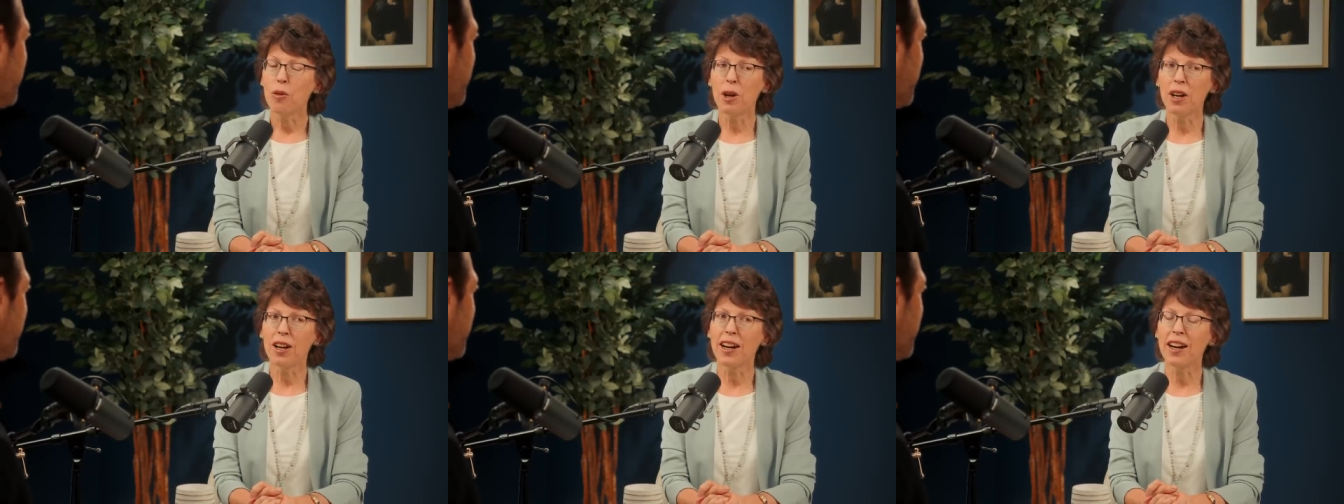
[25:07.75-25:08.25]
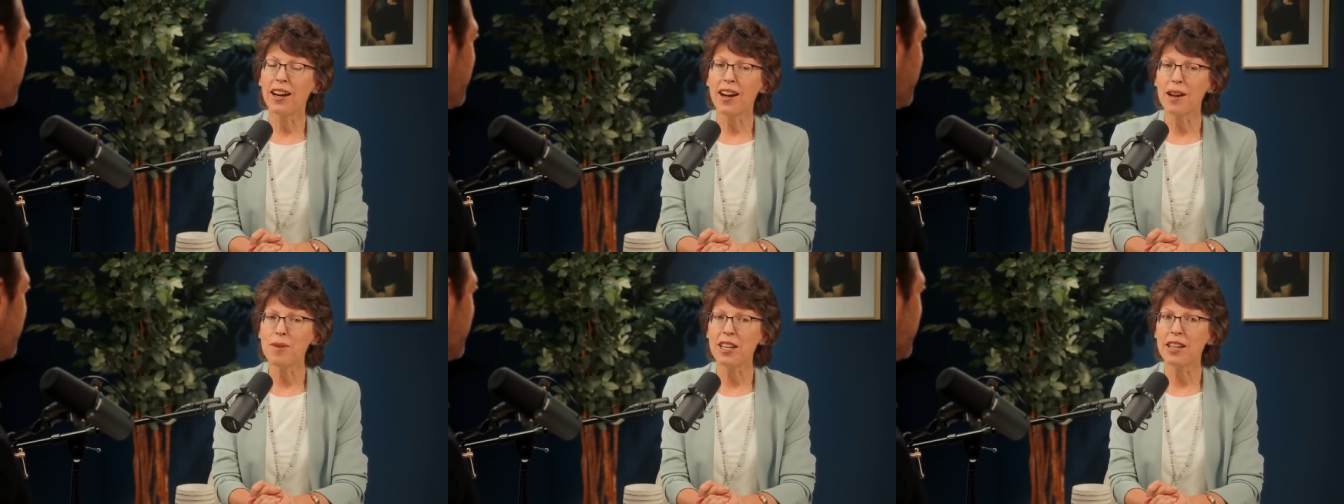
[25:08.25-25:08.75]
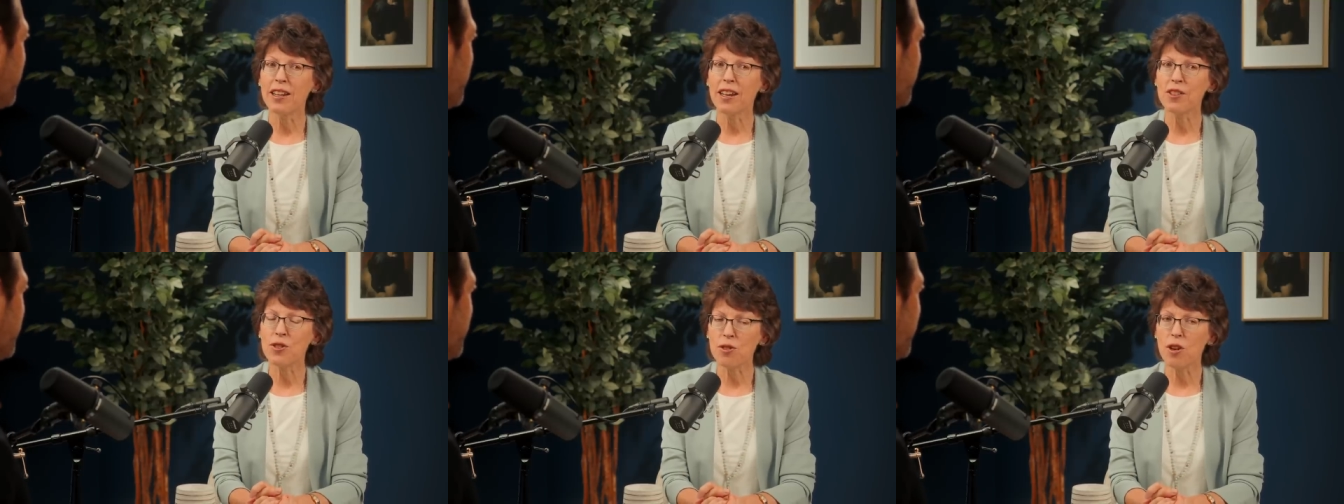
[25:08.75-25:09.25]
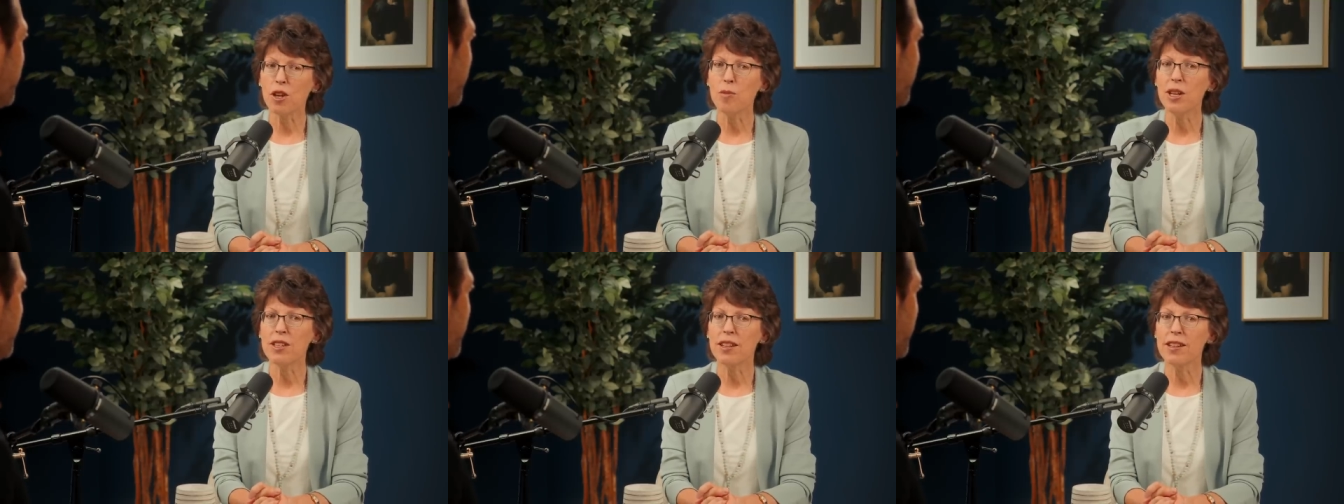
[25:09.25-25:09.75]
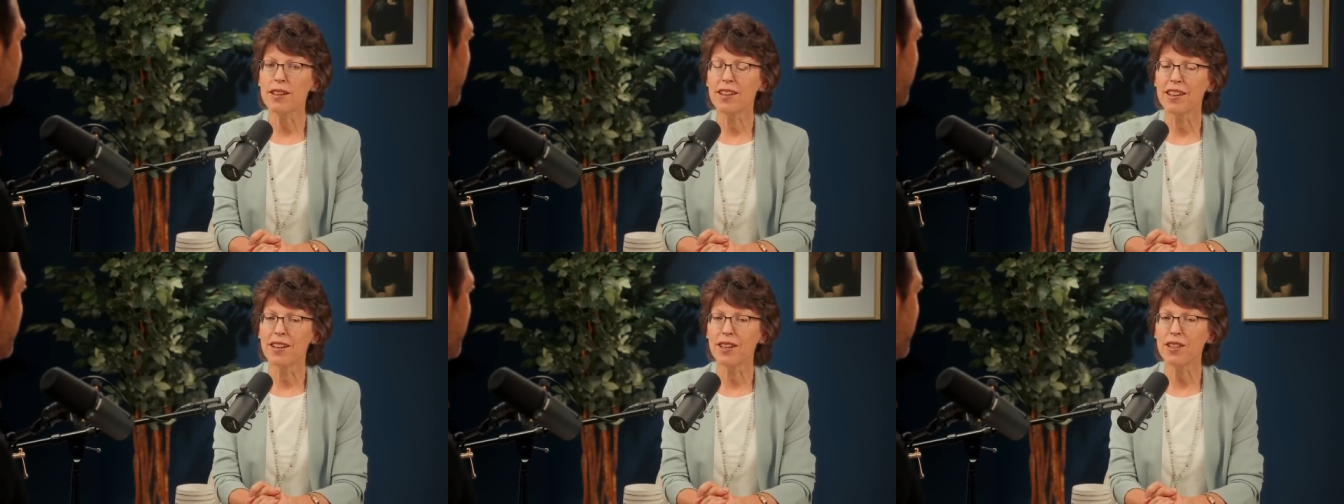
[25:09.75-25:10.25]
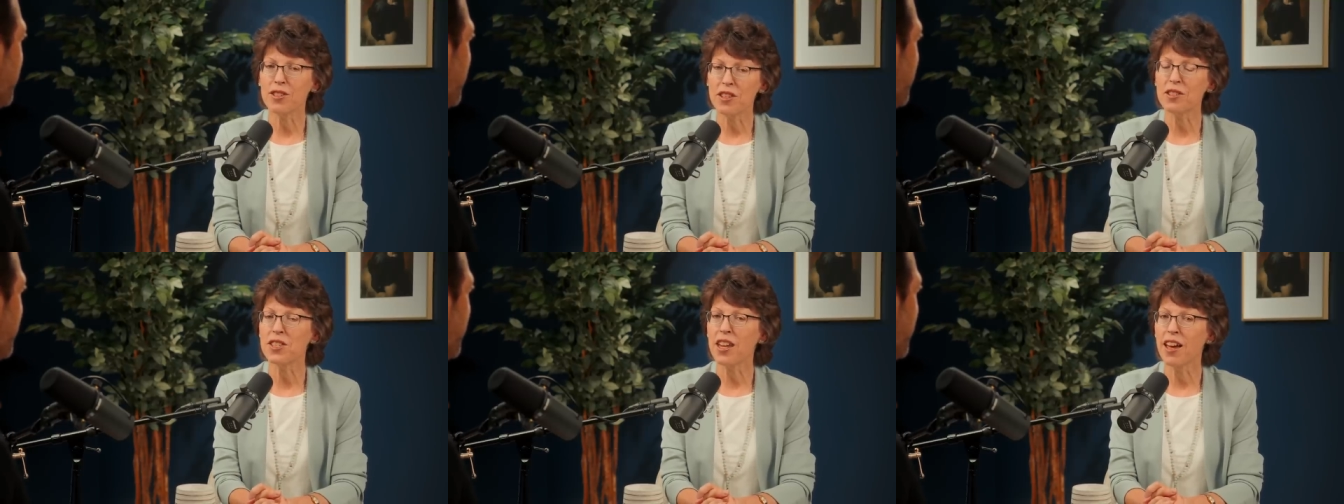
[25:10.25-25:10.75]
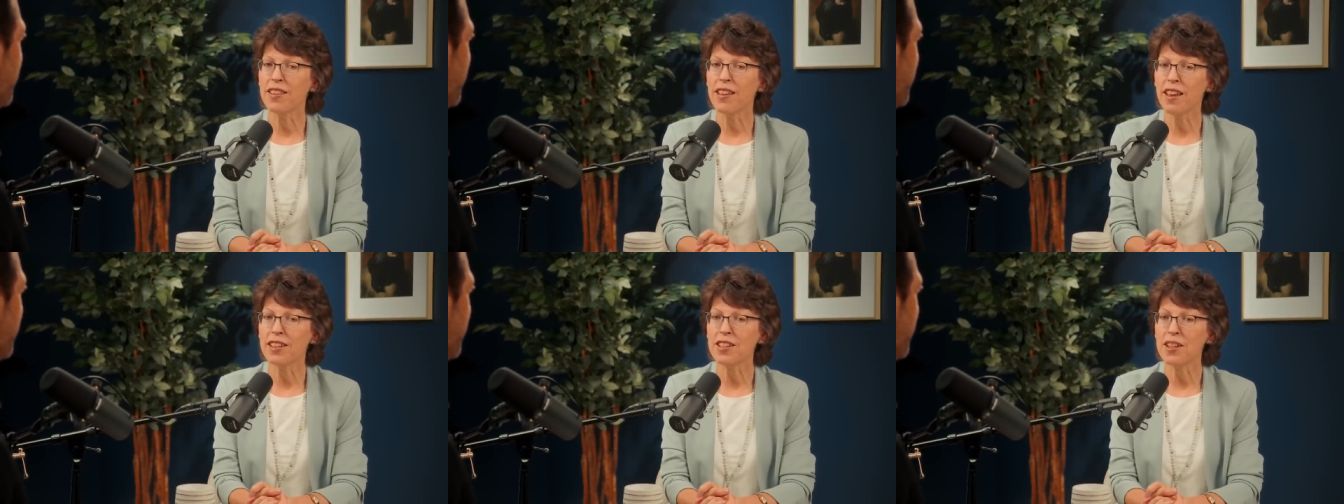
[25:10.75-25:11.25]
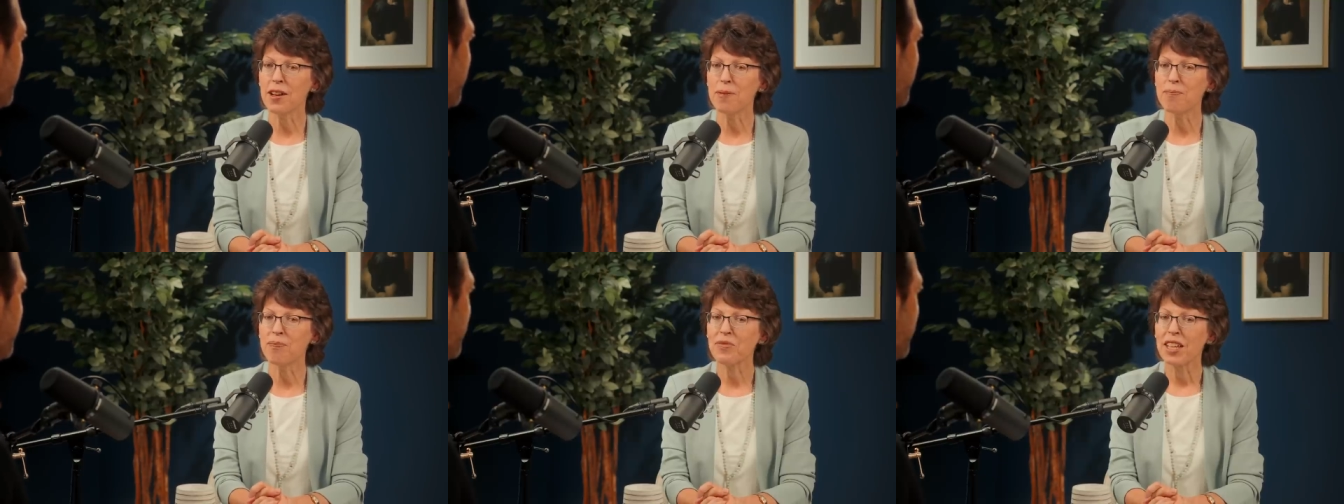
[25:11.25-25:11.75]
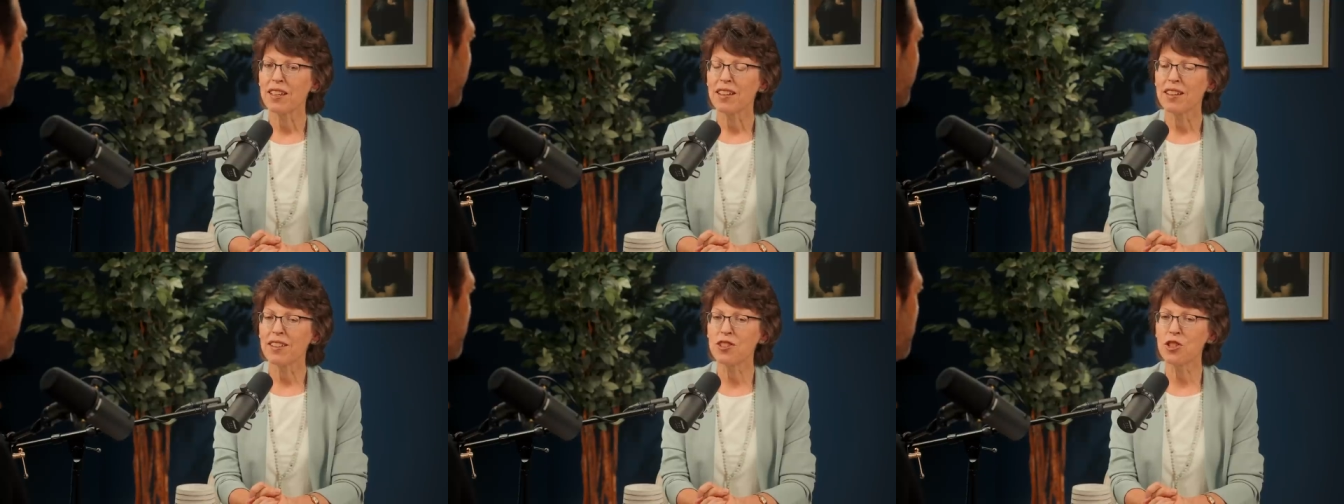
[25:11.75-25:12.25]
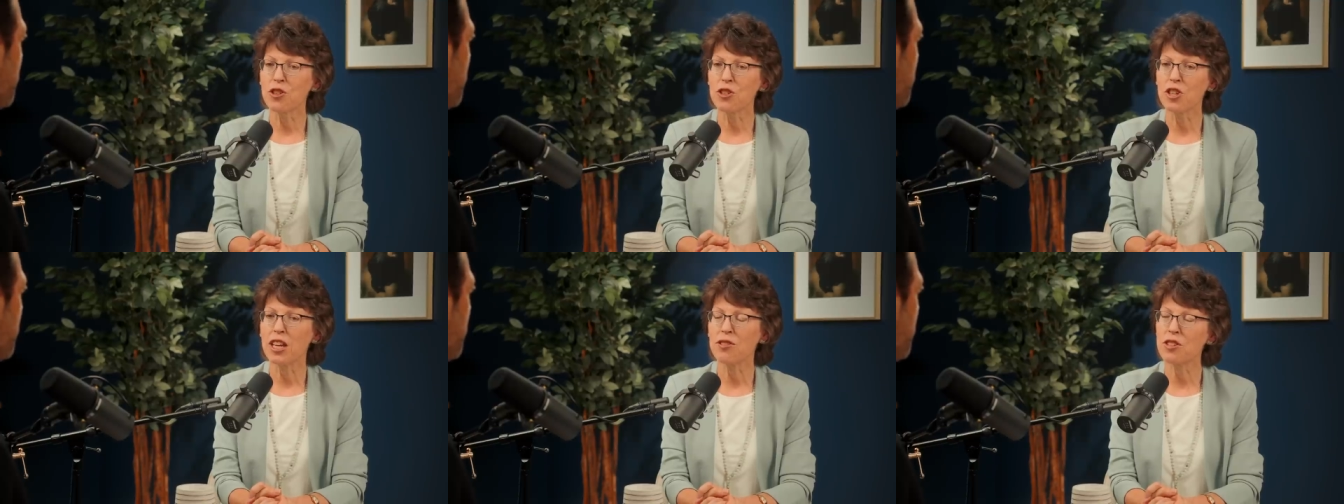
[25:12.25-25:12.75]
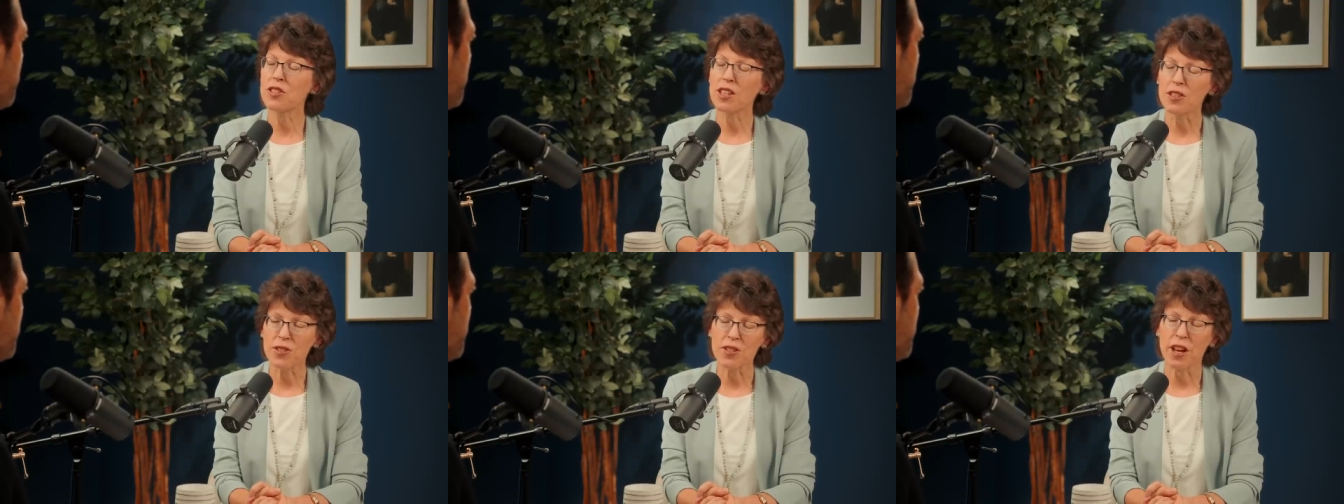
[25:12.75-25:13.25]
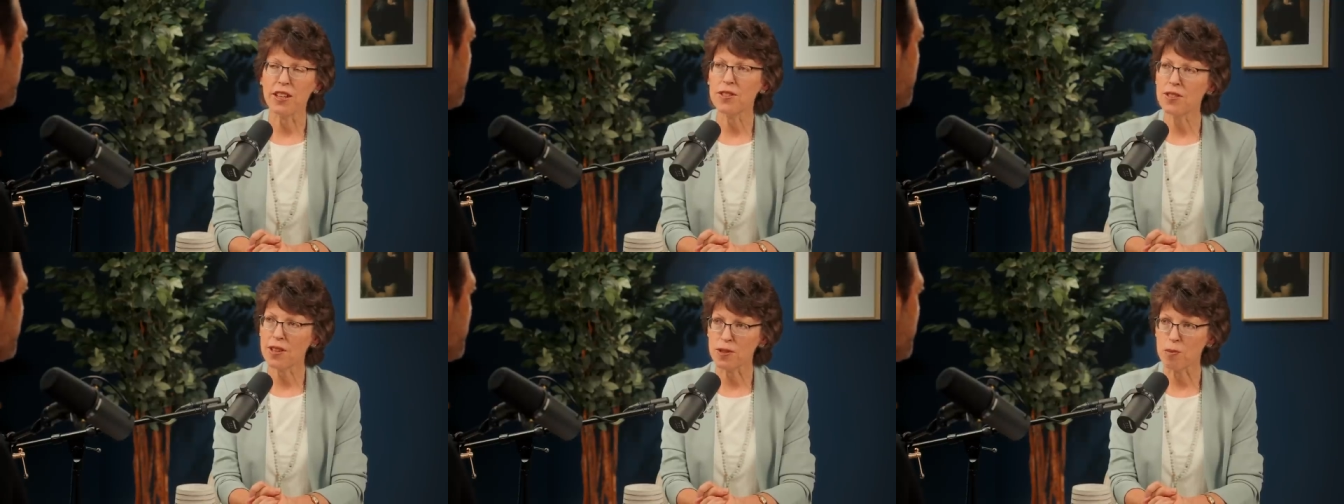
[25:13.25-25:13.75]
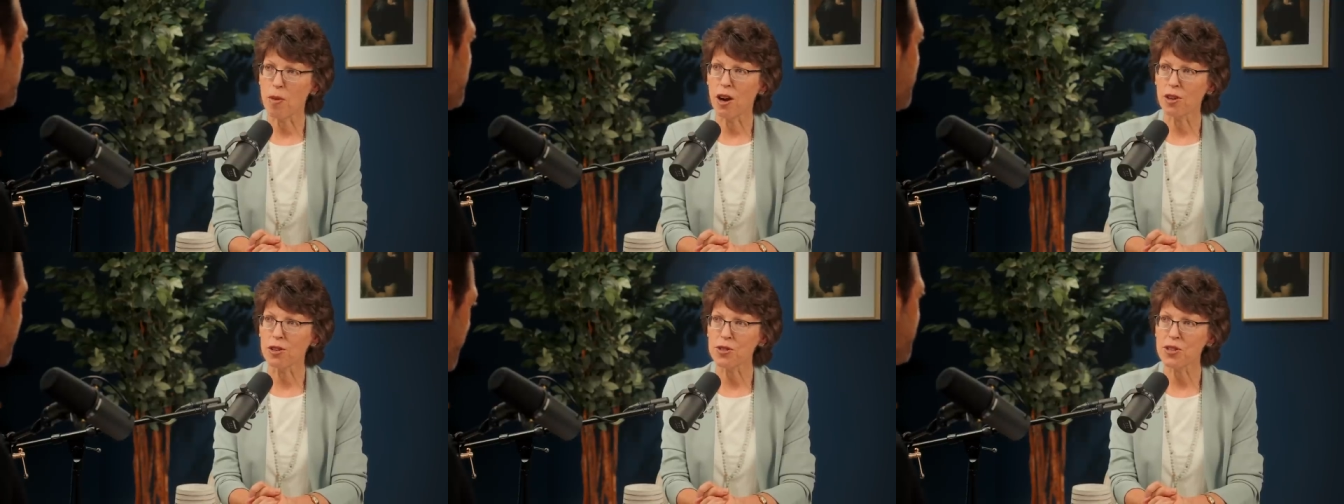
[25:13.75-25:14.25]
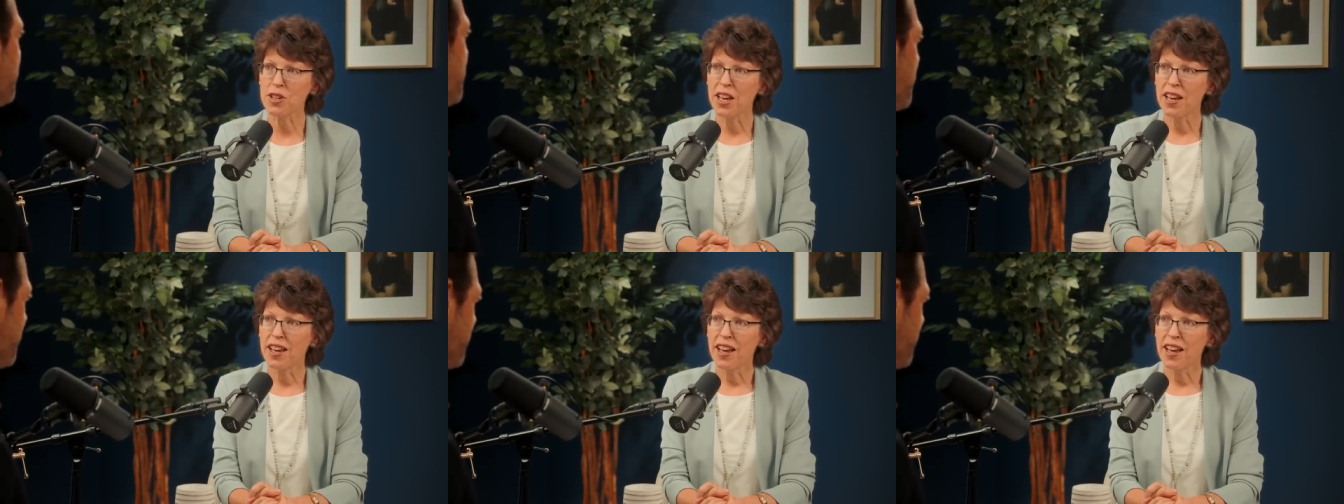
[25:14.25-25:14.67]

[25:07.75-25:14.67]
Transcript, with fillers: Well, I mean, it has struck me uh, since then that um, the church gives us these saints as models. Mm-hmm.